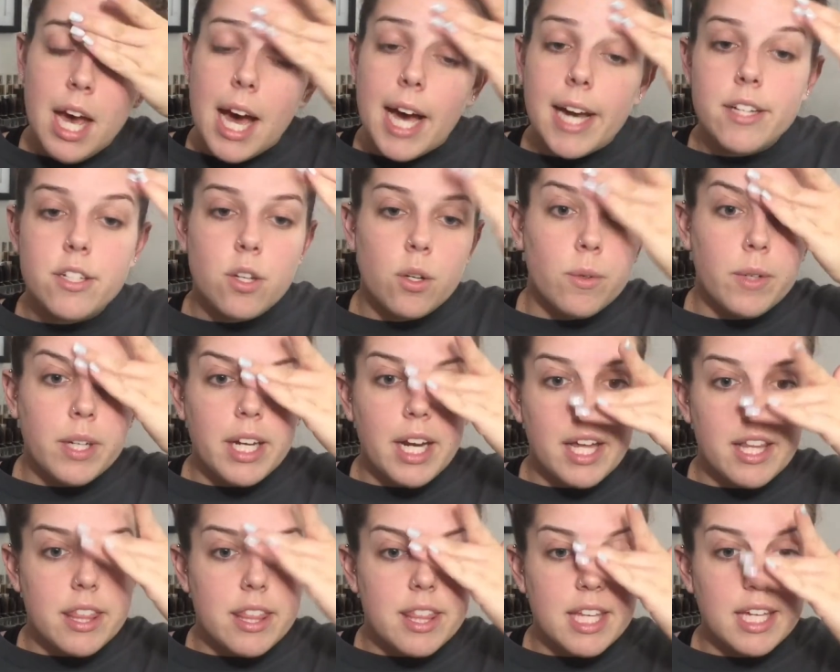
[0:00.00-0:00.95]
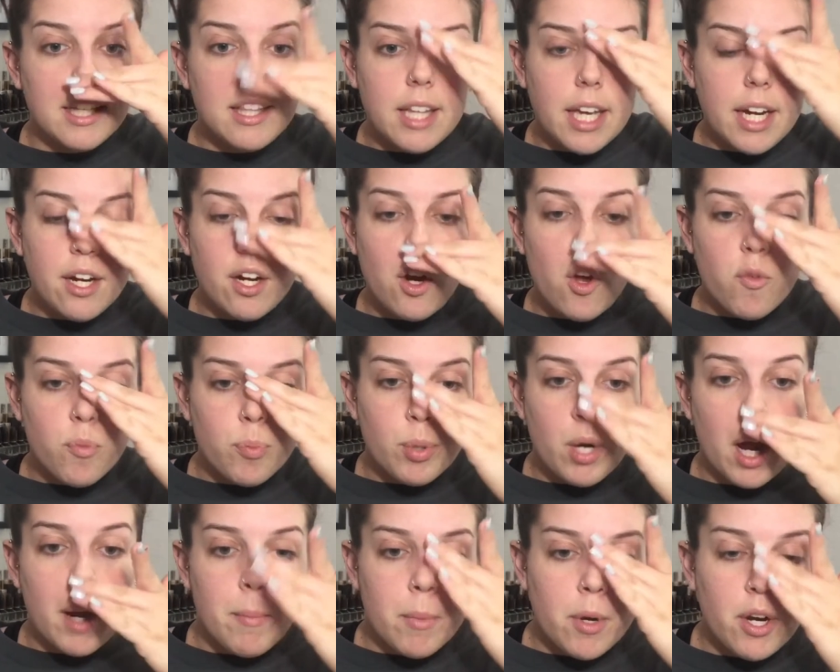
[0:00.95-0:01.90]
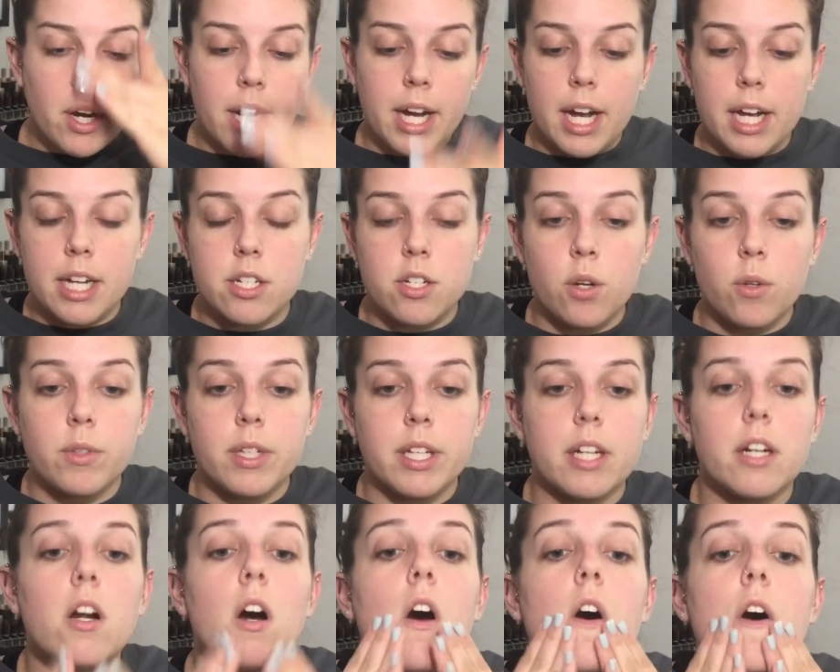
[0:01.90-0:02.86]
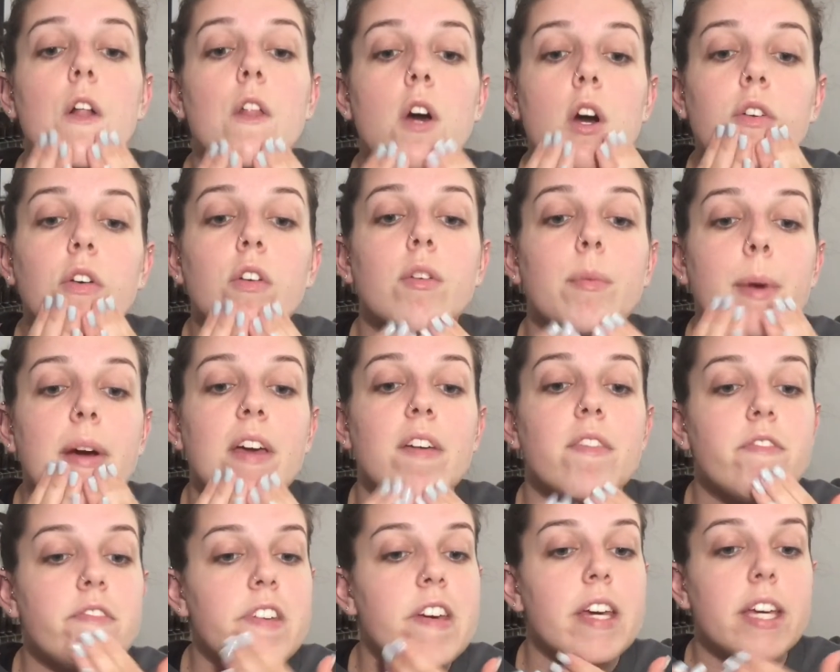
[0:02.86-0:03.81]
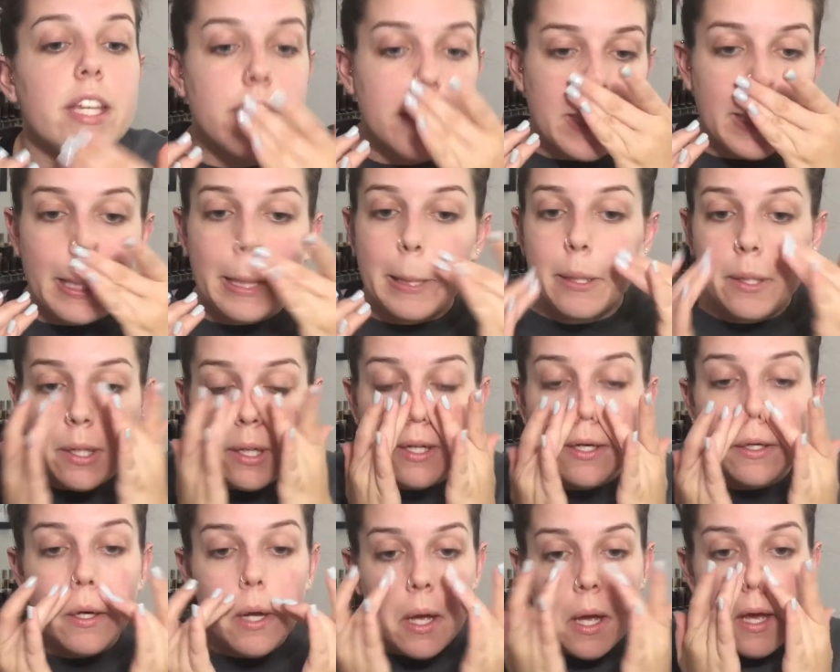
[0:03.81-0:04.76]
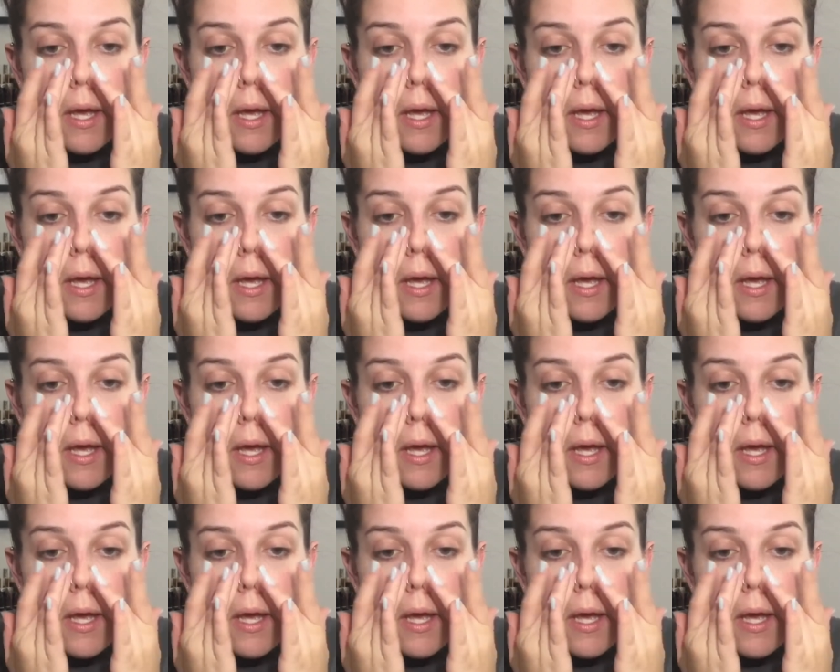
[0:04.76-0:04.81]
I don't need a thick layer of primer, and I don't need it all over my face either.